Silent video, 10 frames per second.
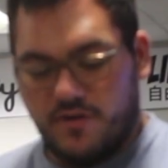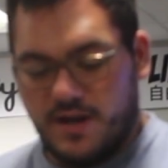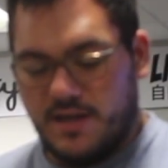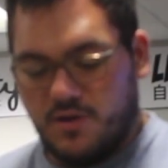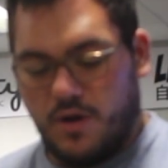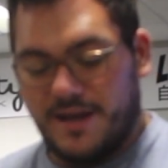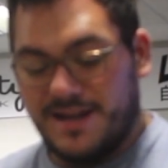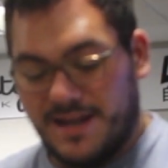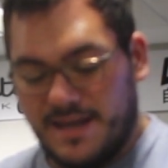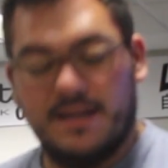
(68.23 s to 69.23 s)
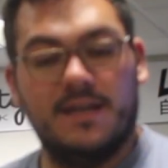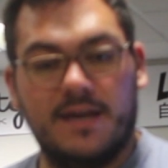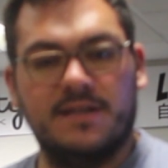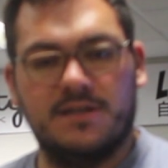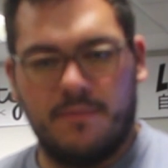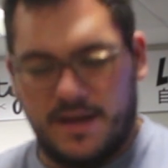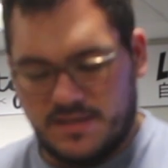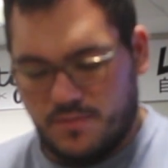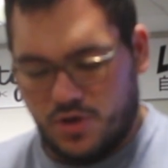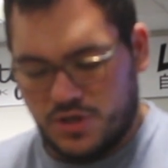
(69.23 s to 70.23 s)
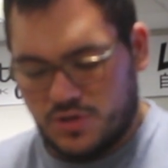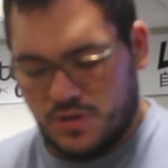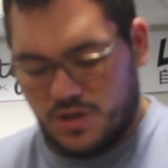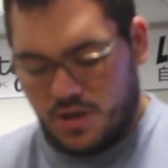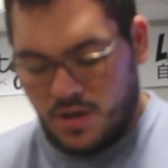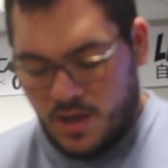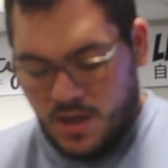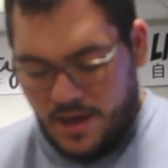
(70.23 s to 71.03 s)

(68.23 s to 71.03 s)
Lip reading: really quite clean in the engine bay, to be honest with you.